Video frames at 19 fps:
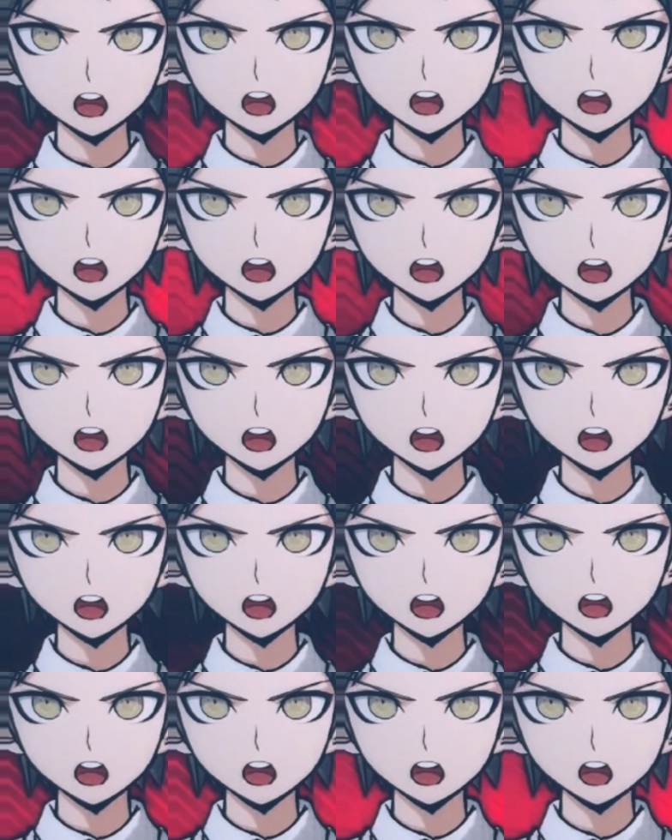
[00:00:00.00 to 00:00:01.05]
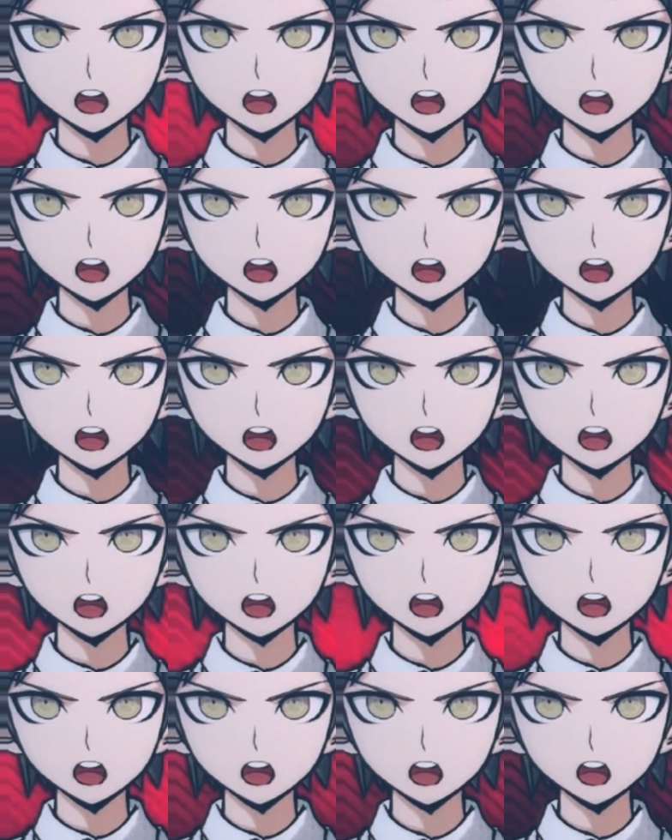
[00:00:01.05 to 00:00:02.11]

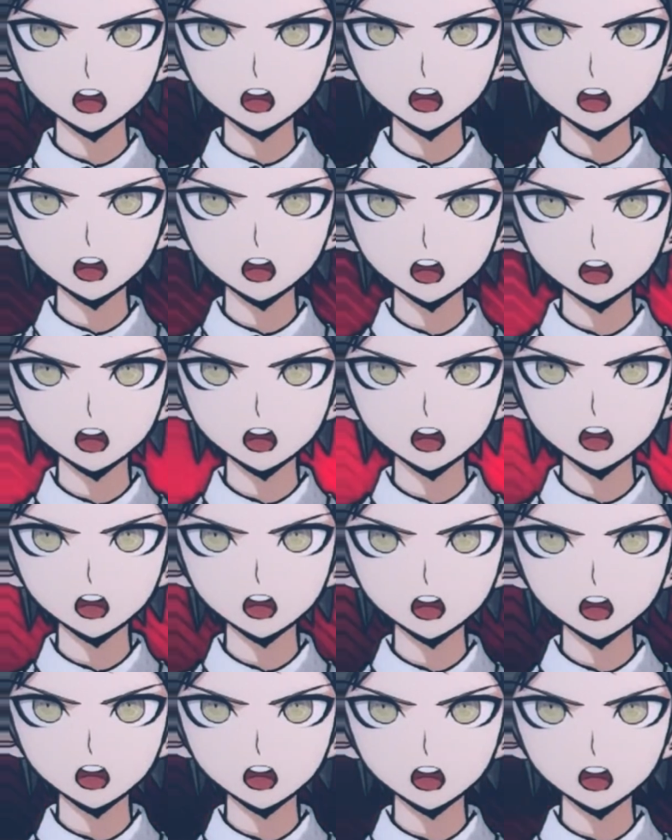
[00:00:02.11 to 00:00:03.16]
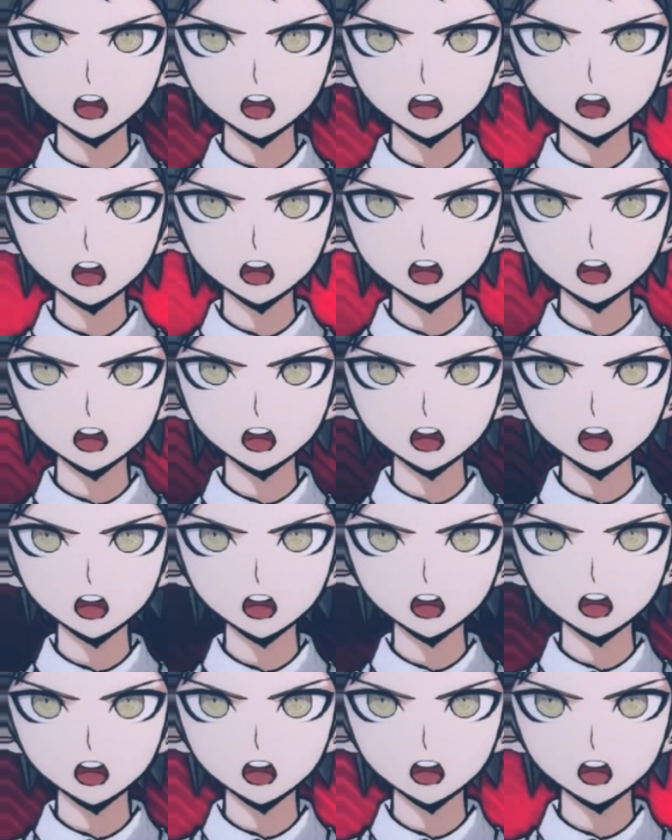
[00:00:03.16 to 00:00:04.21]

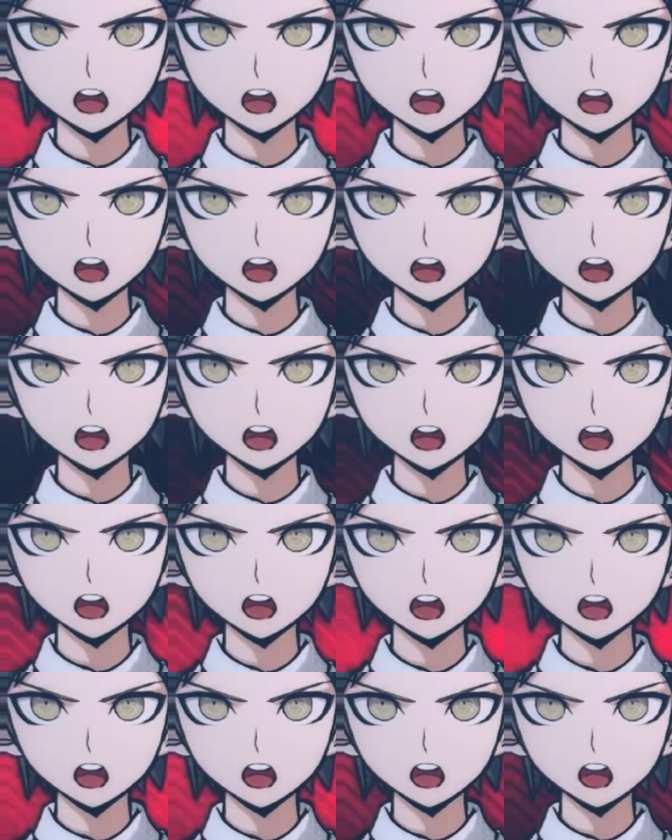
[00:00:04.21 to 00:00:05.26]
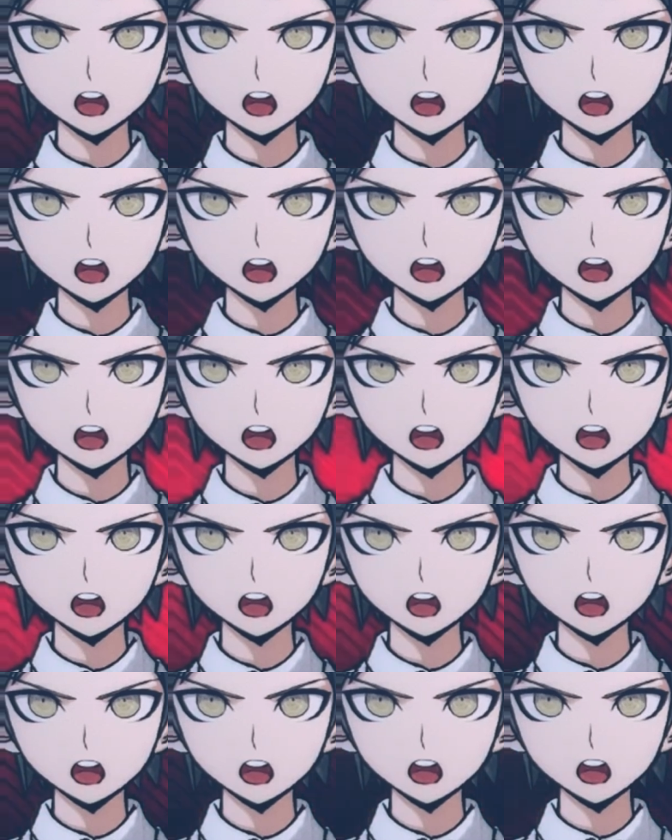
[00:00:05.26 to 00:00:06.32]

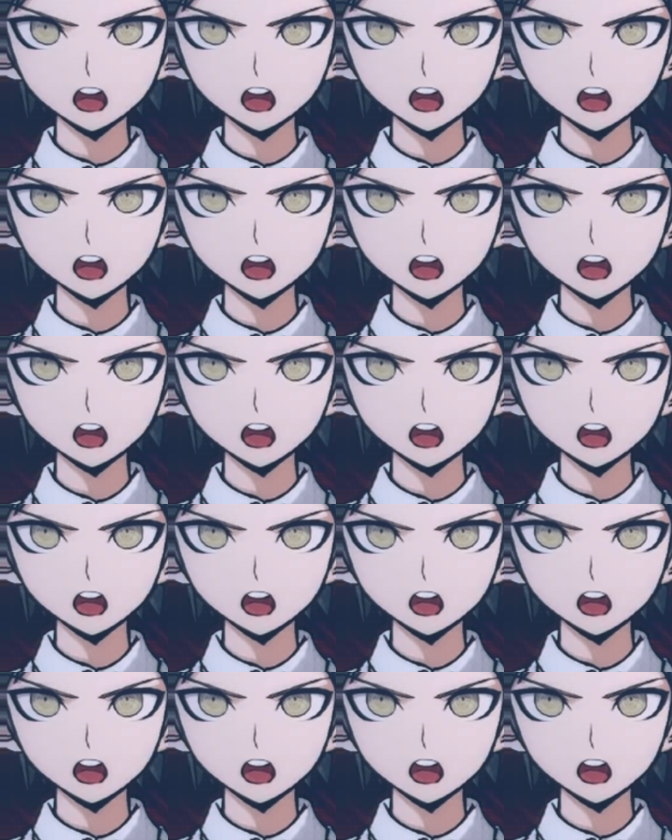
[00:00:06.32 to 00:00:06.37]
(not speaking)